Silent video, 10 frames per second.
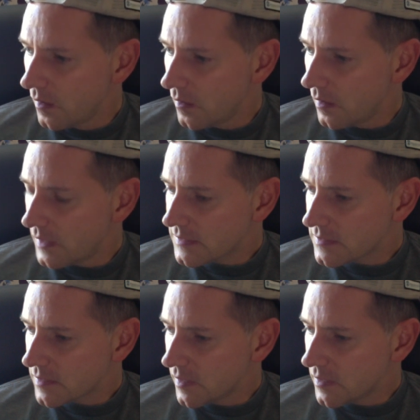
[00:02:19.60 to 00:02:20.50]
let's
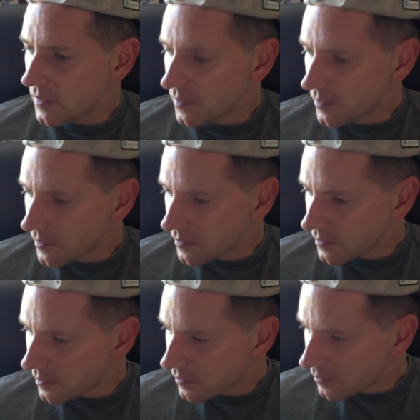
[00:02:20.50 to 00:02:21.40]
take a look at
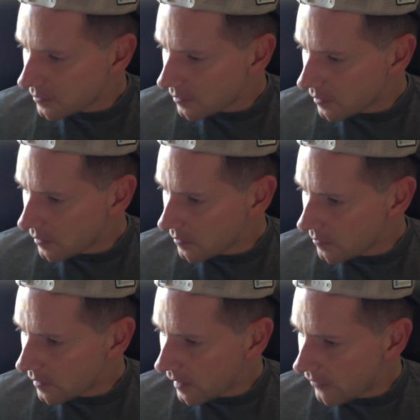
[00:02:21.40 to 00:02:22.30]
the
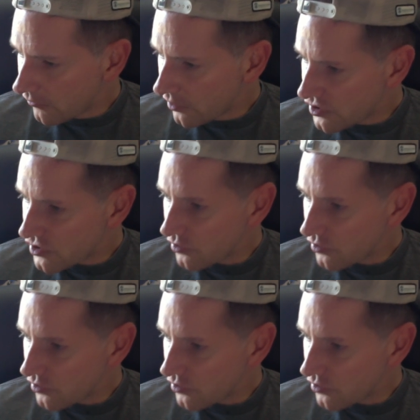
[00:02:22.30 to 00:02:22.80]
average